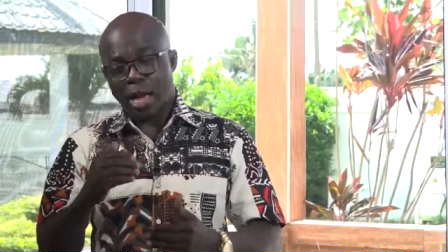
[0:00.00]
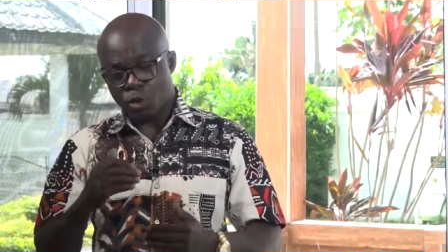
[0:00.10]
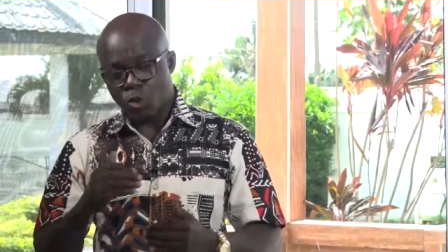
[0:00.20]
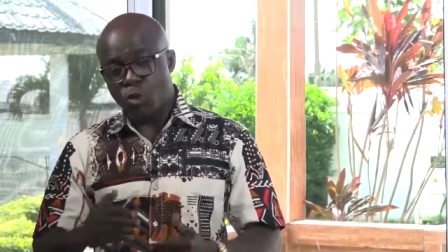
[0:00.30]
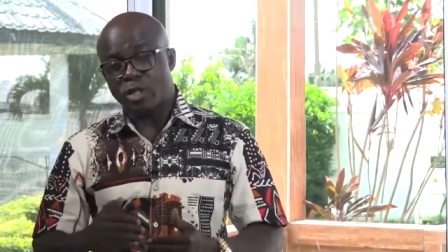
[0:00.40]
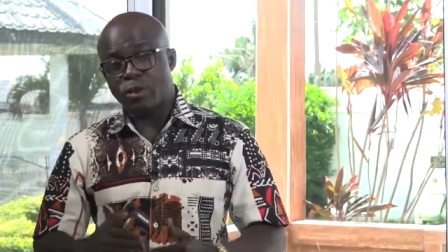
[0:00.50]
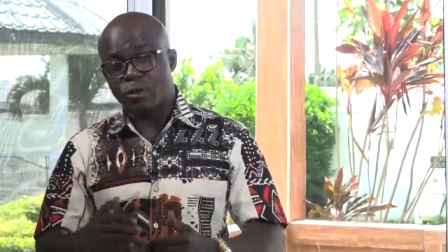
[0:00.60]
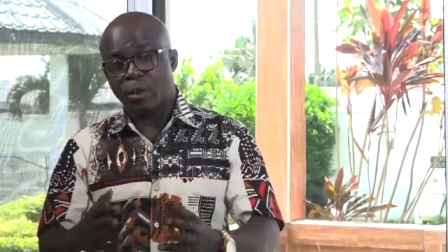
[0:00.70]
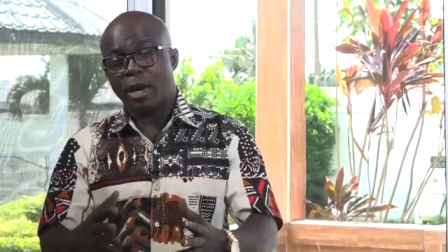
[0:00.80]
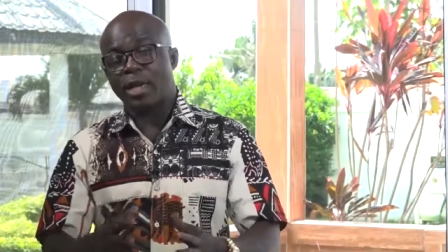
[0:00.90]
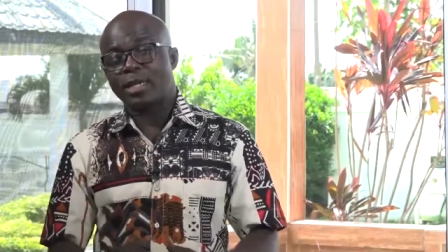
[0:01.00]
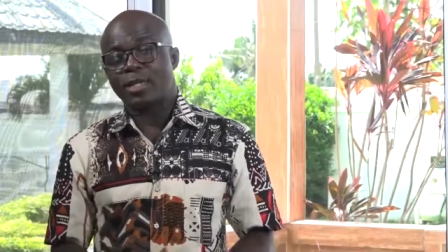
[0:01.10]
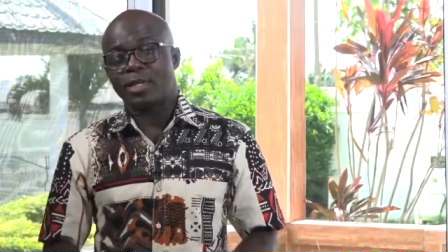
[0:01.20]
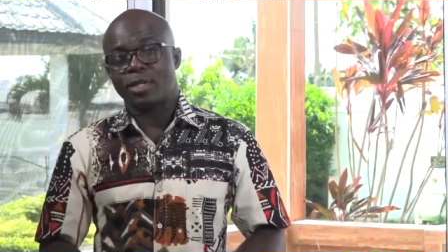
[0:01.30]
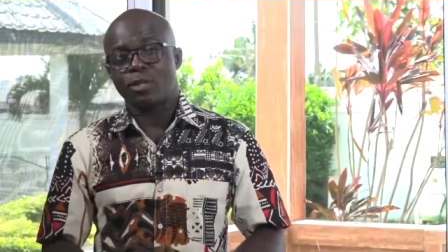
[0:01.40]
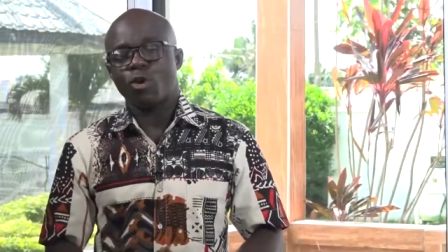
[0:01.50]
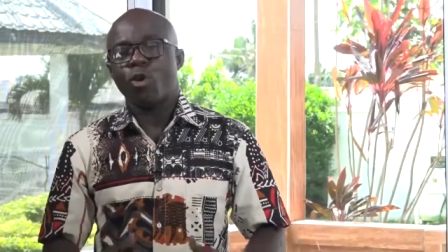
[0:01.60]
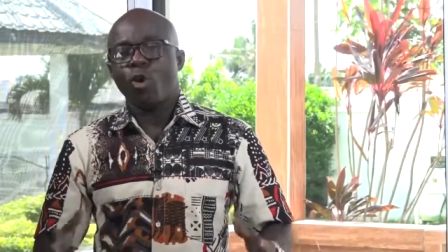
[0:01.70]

as we will see from our next session,